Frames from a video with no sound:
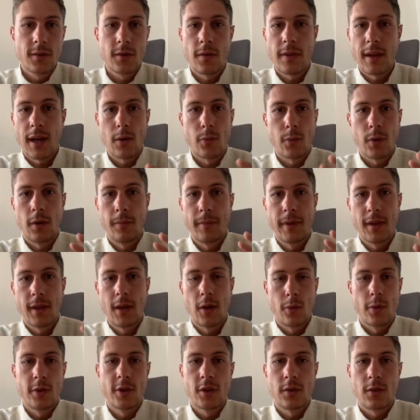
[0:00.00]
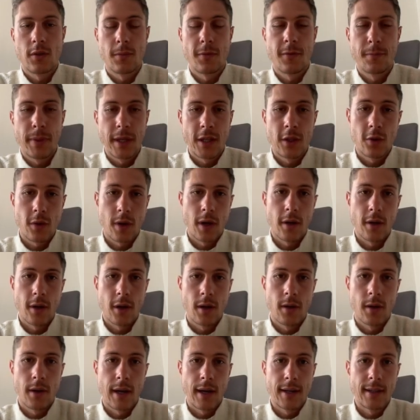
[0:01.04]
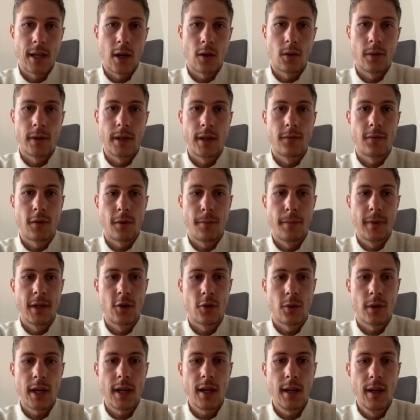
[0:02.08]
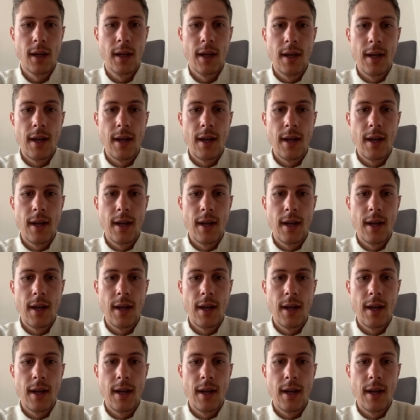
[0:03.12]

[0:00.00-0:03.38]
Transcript: So that will be the original picture I, uh, I downloaded from Midjourney.